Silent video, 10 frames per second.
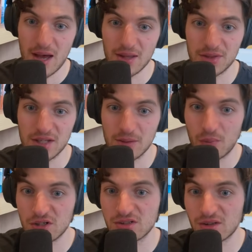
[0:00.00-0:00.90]
and the
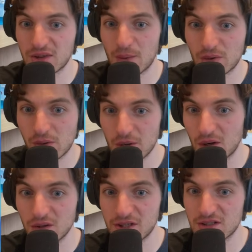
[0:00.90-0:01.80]
inbox is a temporary
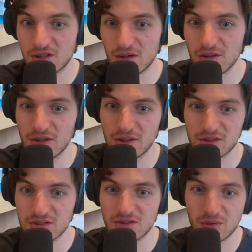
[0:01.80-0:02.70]
holding zone and
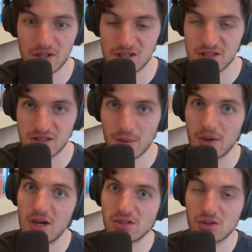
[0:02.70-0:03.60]
not a storage system,
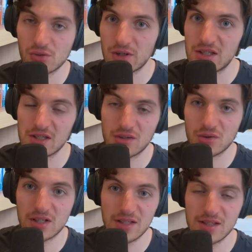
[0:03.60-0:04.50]
so you really need to
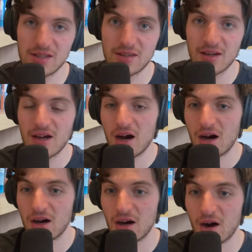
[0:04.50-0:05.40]
clean it
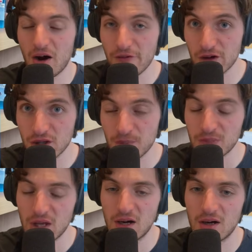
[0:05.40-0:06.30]
often.
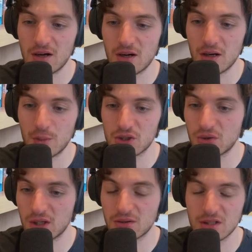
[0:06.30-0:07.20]
But
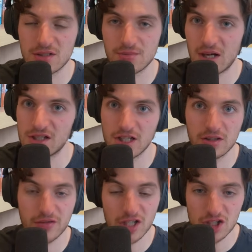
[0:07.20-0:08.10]
you can do this at the end
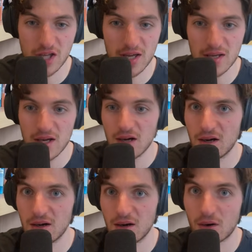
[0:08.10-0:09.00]
of each day
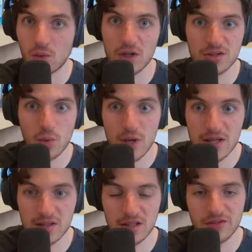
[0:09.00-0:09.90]
or once a
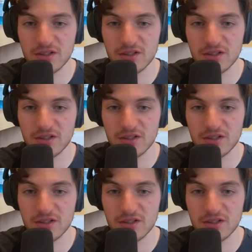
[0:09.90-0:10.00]
week if